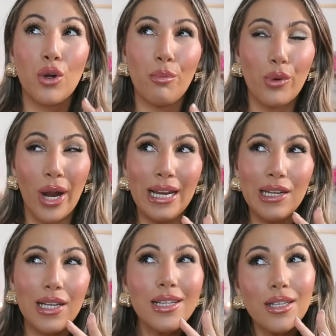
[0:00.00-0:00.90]
your
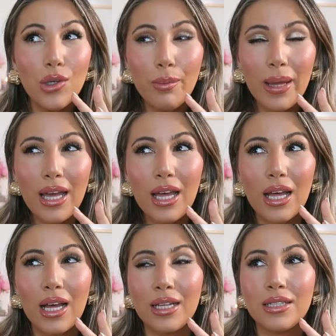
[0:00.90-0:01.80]
brain a little bit.
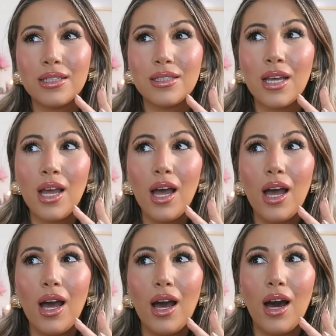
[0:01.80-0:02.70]
And
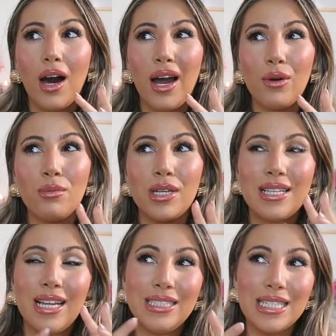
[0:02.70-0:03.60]
I
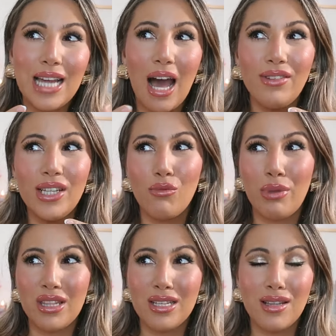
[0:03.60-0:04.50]
almost did have a little
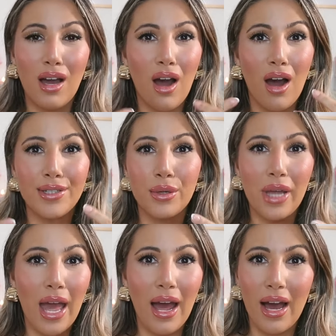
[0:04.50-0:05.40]
bit this like I don't
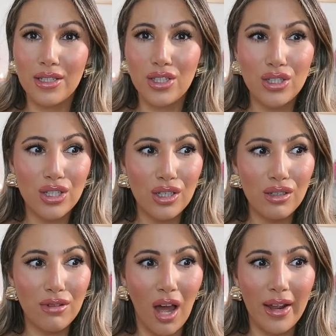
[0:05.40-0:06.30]
care
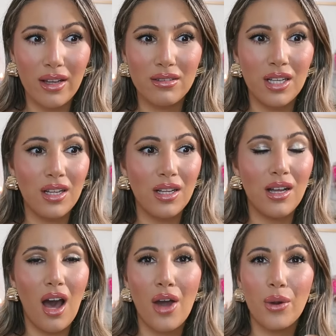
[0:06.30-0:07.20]
attitude, like
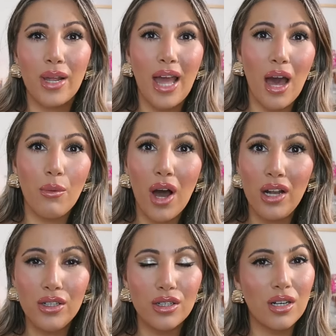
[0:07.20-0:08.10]
I don't care what
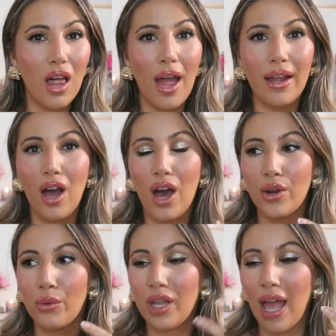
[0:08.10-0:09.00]
I look like, I
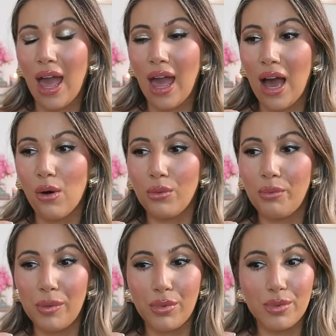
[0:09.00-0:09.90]
don't care how
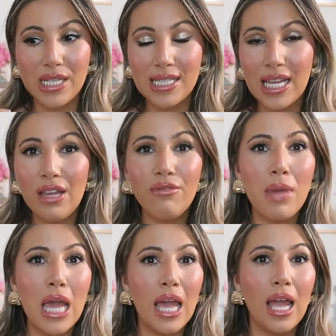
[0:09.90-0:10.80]
people perceive
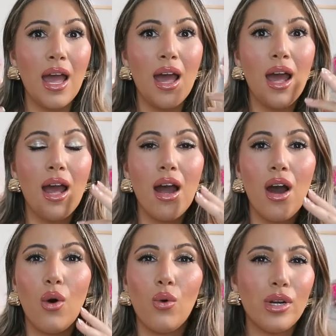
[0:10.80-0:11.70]
me,
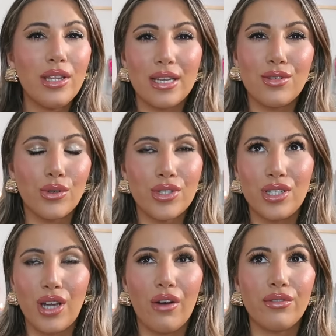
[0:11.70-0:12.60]
all of this sort of
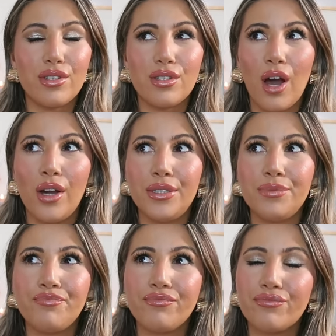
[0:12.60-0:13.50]
stuff. So